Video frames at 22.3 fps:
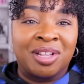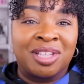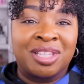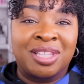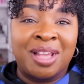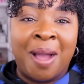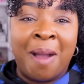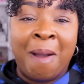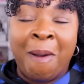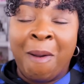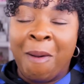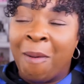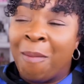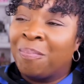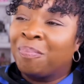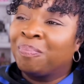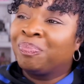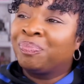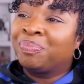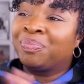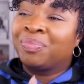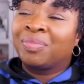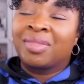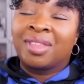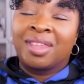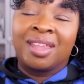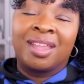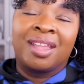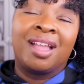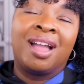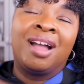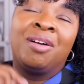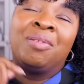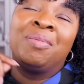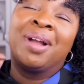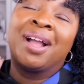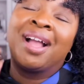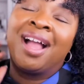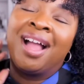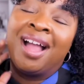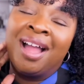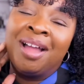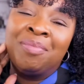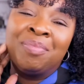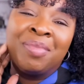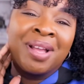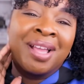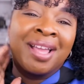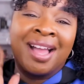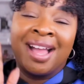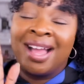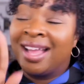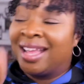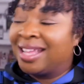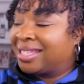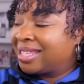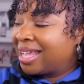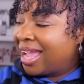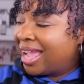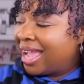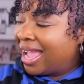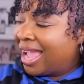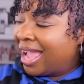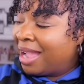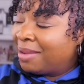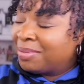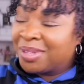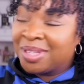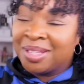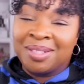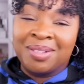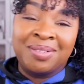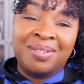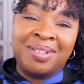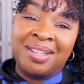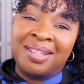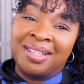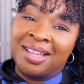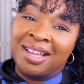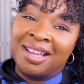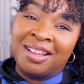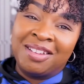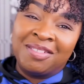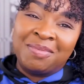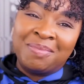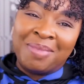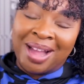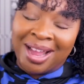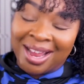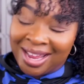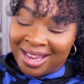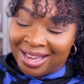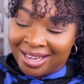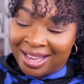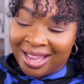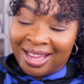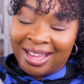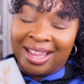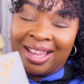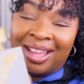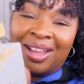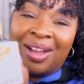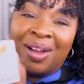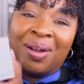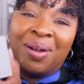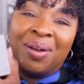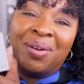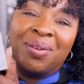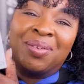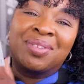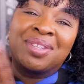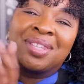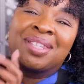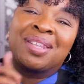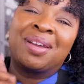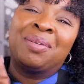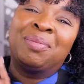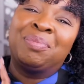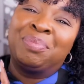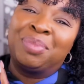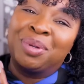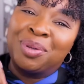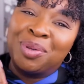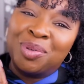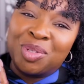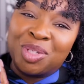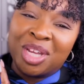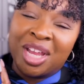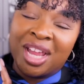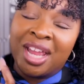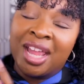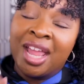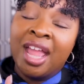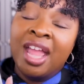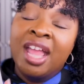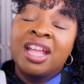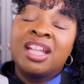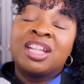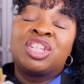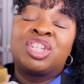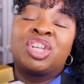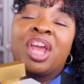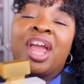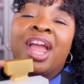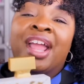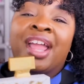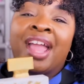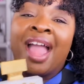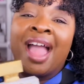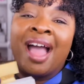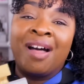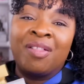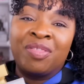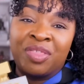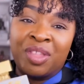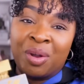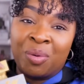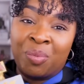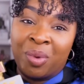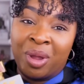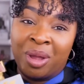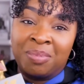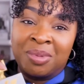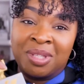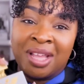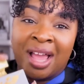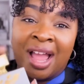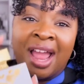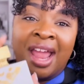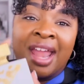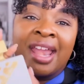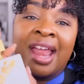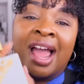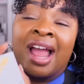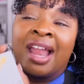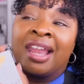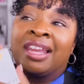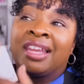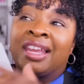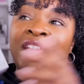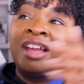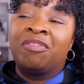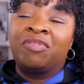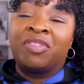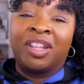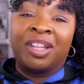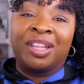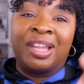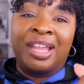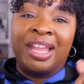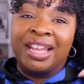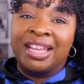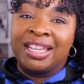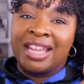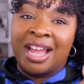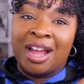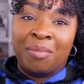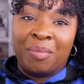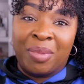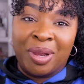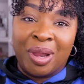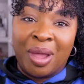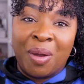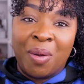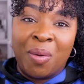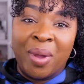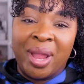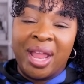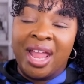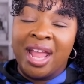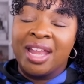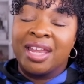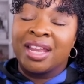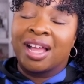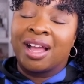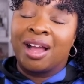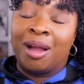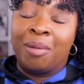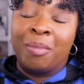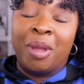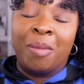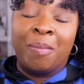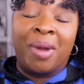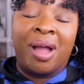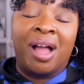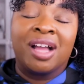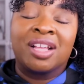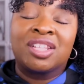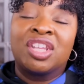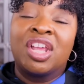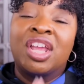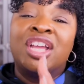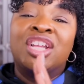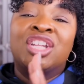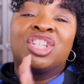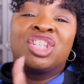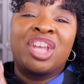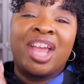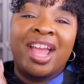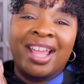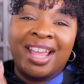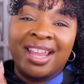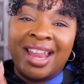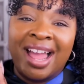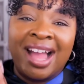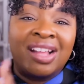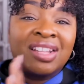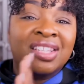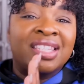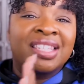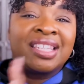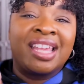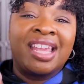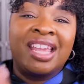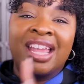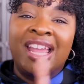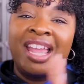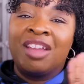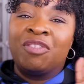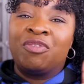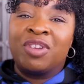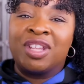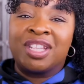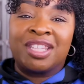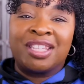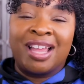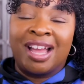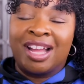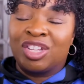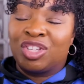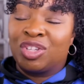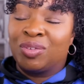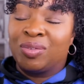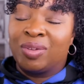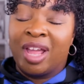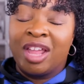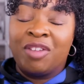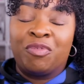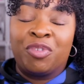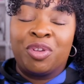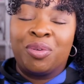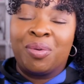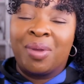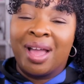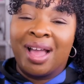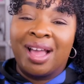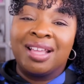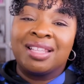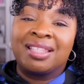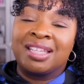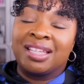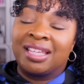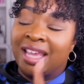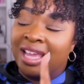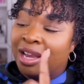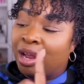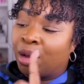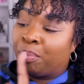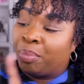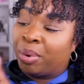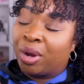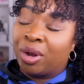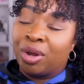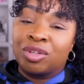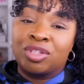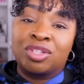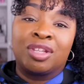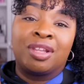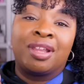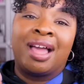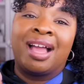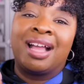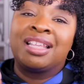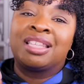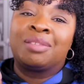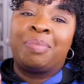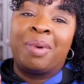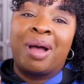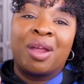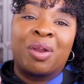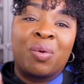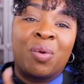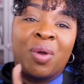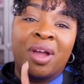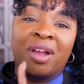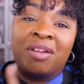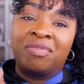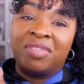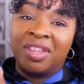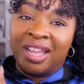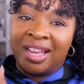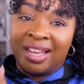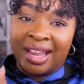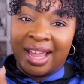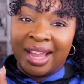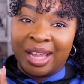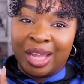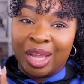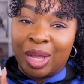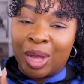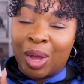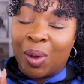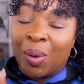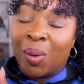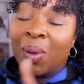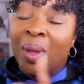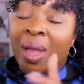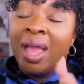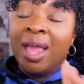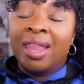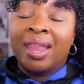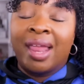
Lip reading: So, oh my God. But guys, absolutely love my Elang & Go. So Bougie, check out their website. I left the link down below in the comment box. Check it out. See if it's not too late for you guys to get a personalized bottle of the Elang & Go.